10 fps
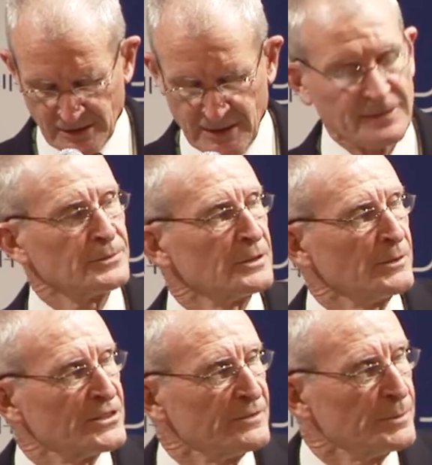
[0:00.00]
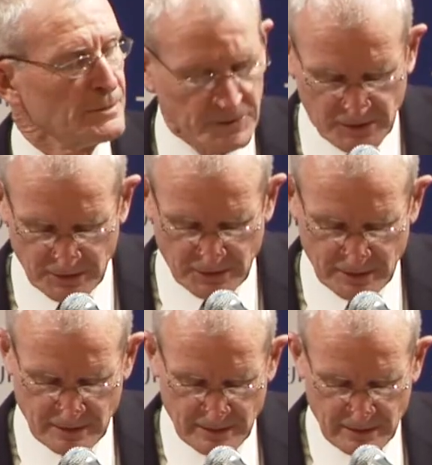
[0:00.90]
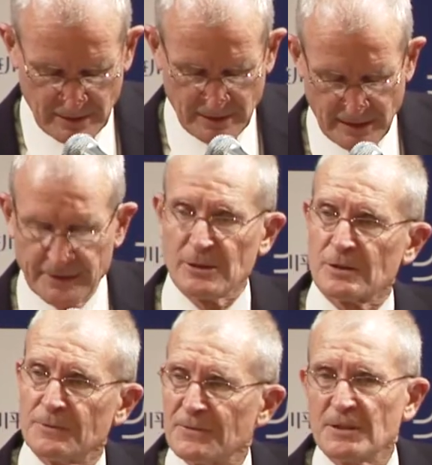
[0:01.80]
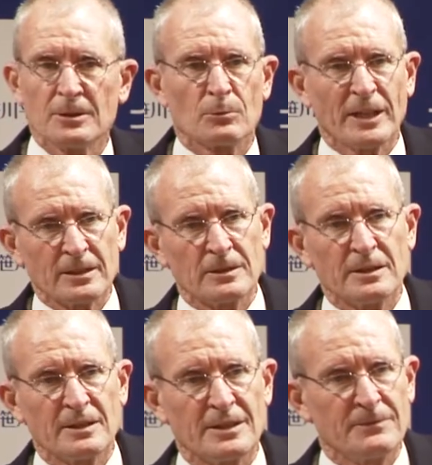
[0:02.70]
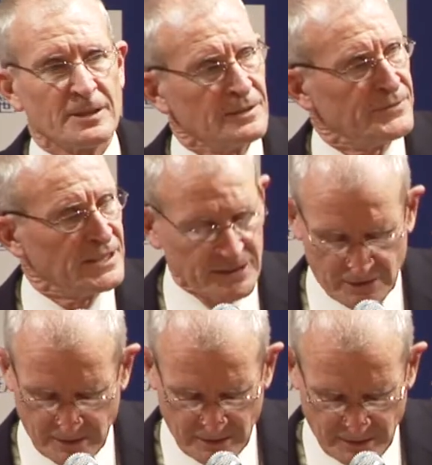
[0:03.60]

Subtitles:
is not for aggressive purposes, and there's a 50-year record that verifies